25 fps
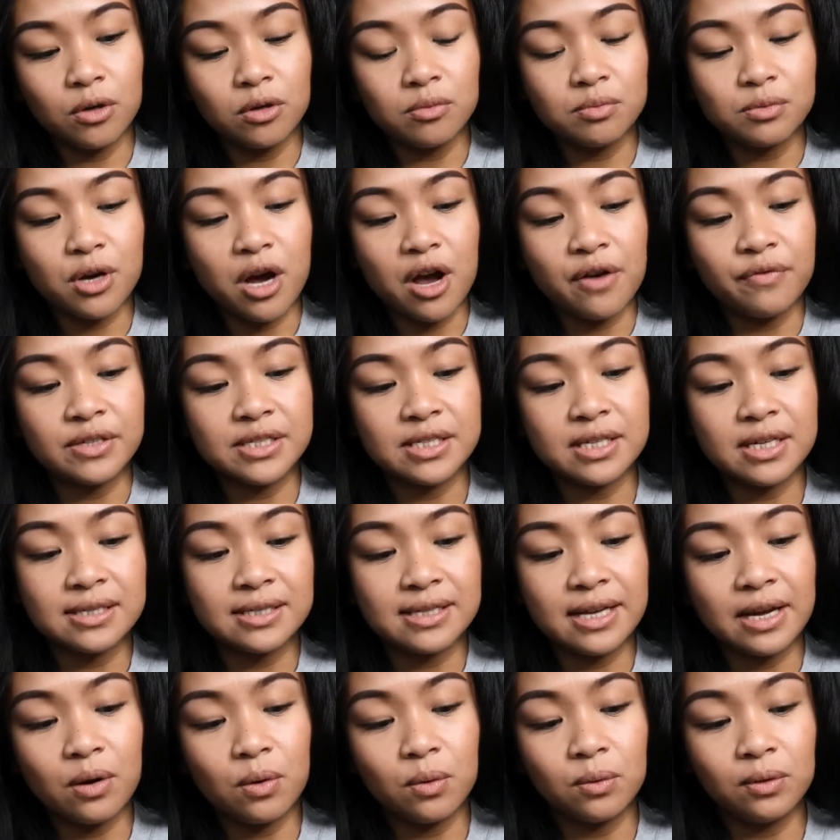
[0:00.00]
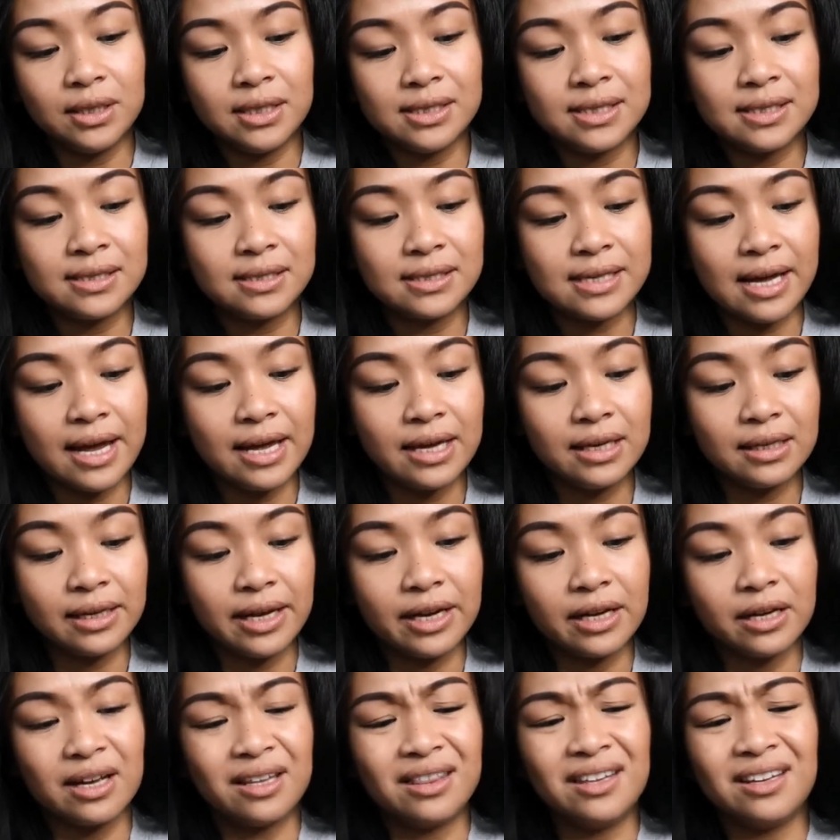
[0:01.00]
roped off is because they only set
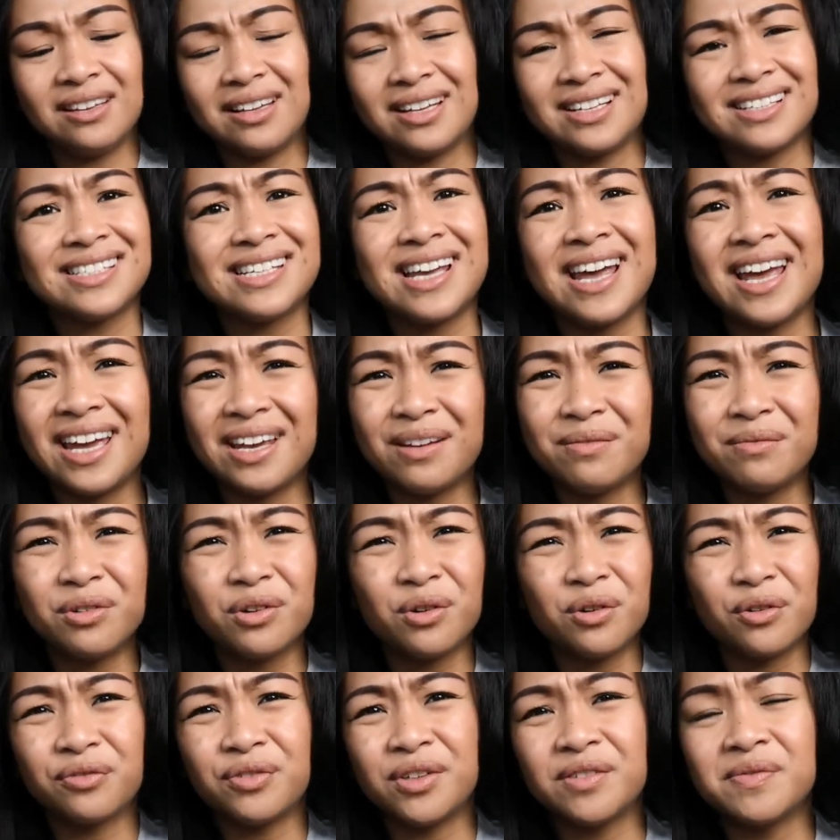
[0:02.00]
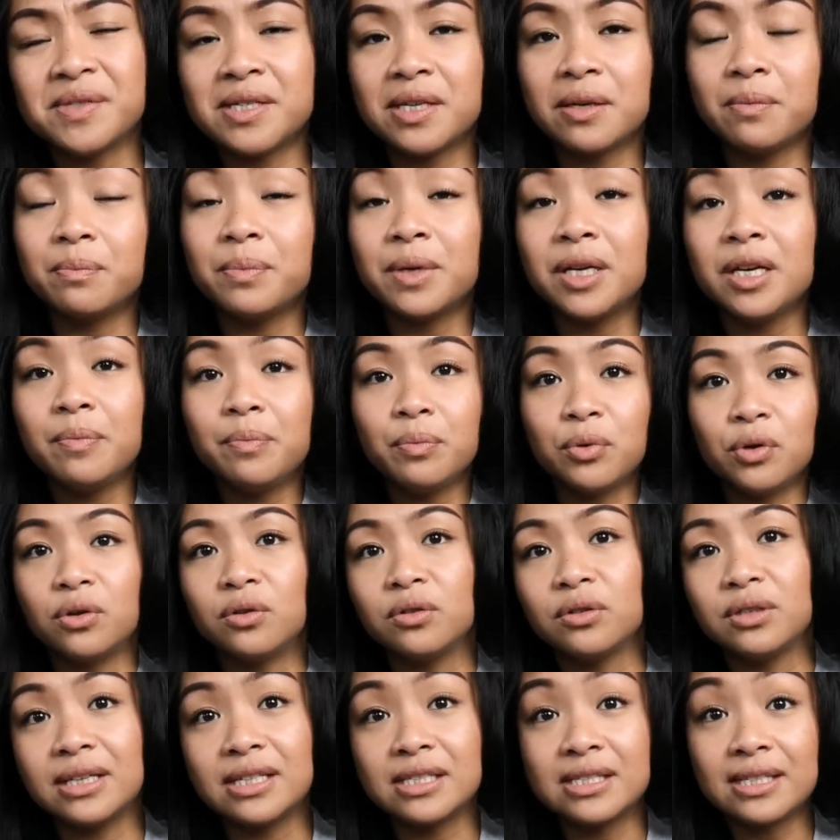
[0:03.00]
like, I think like 10 or 15
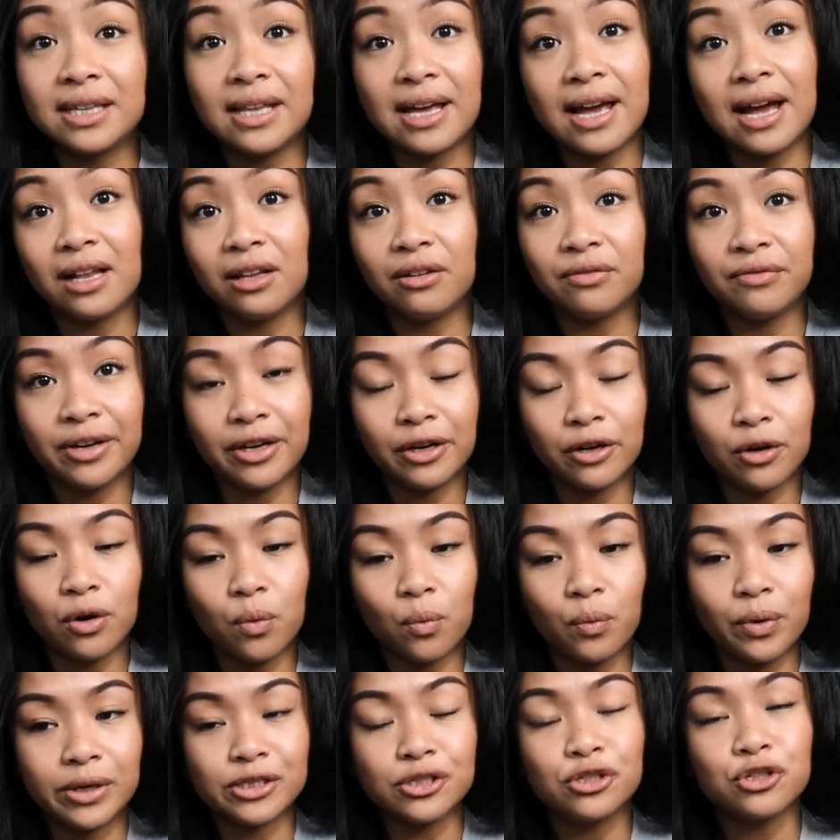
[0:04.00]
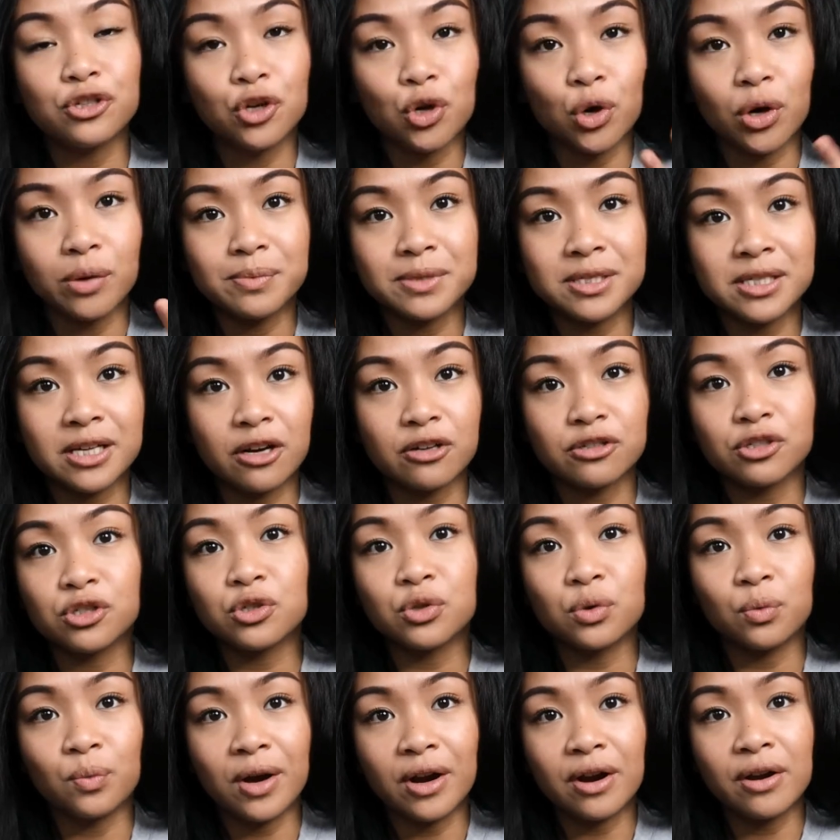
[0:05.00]
people into the elevator at once to go upstairs
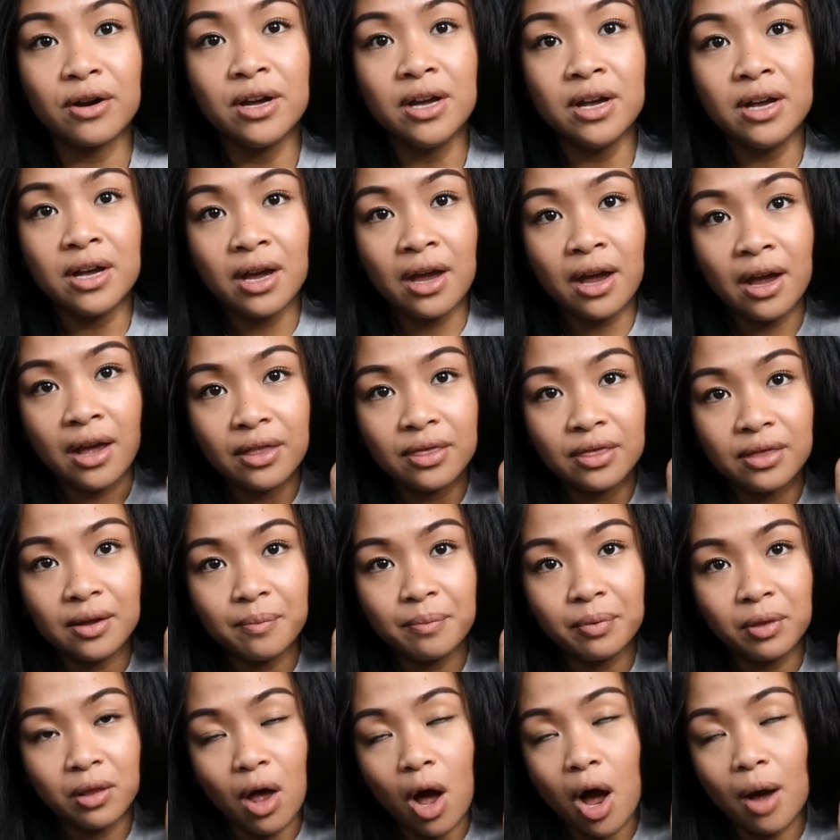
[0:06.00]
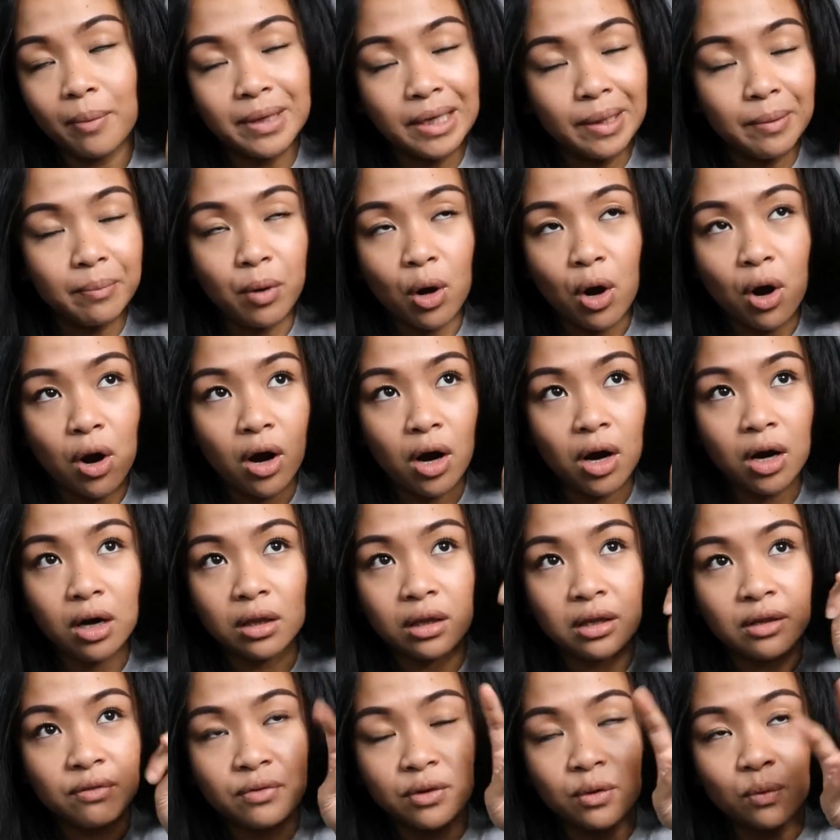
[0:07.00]
to where the lobby
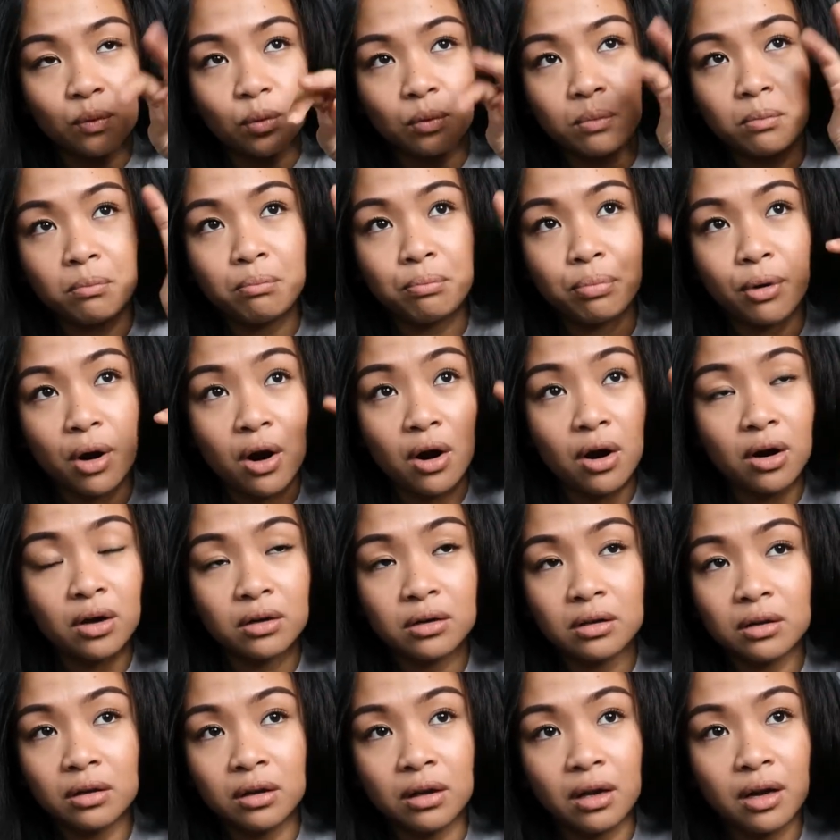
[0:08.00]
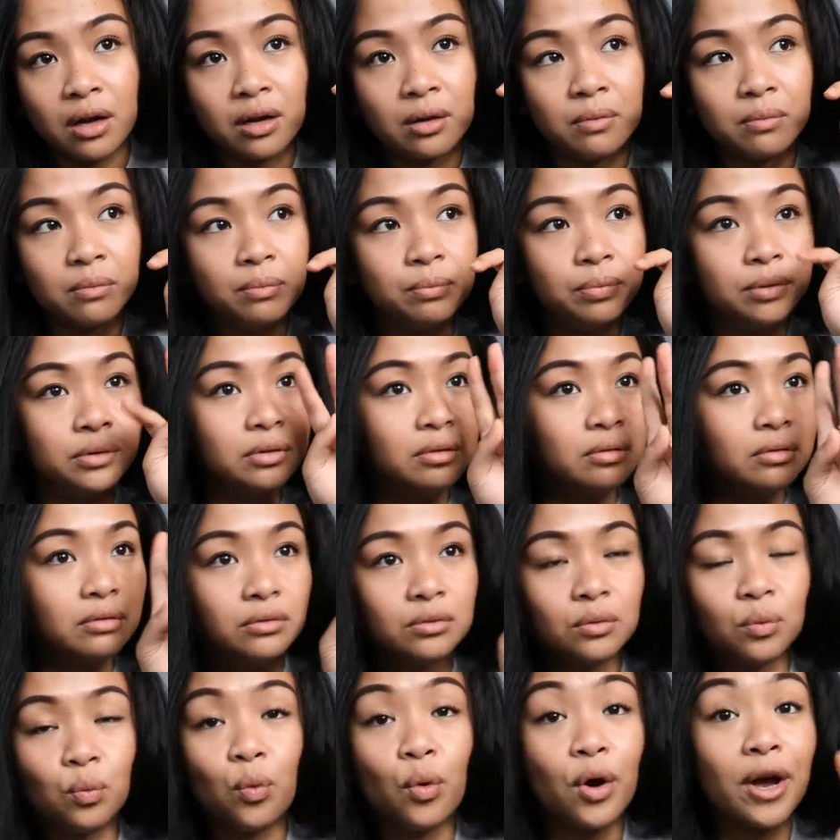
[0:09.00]
bar, living room bar, club,
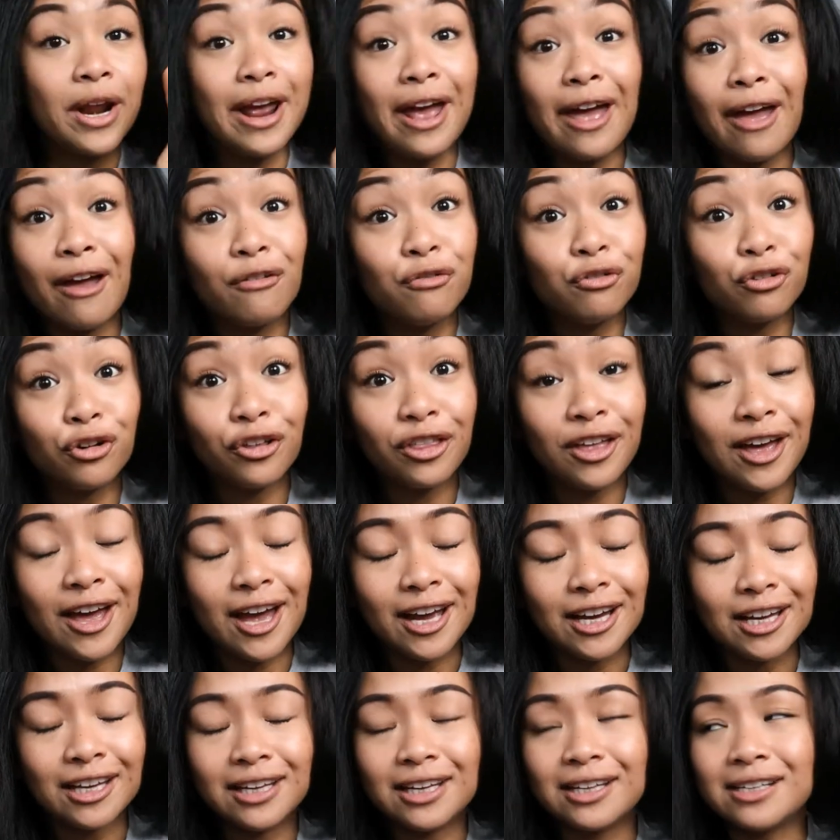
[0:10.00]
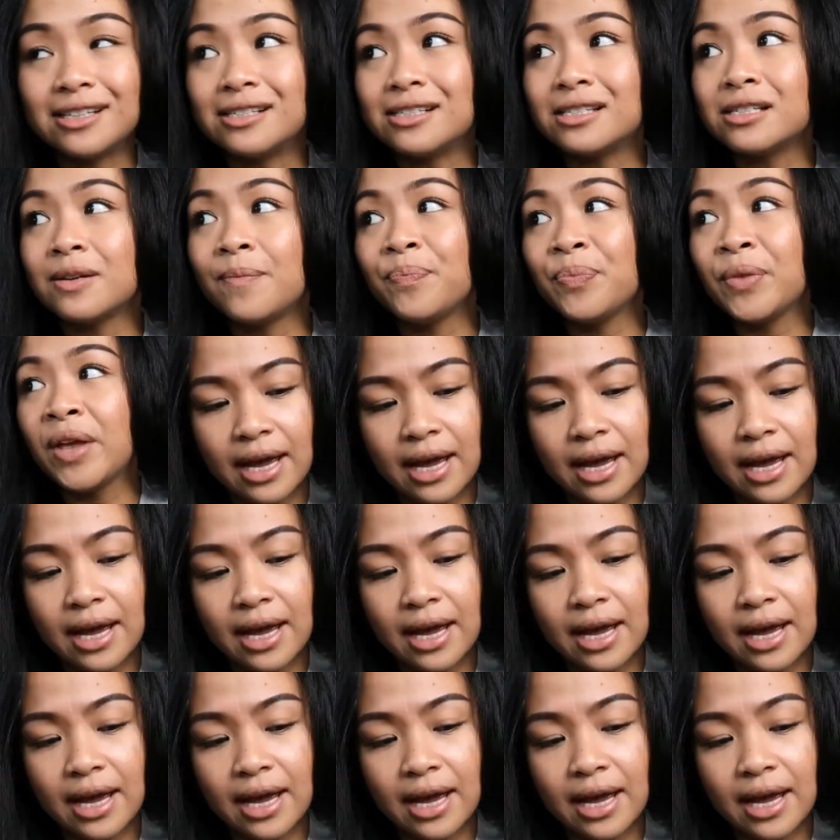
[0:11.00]
whatever the heck it is.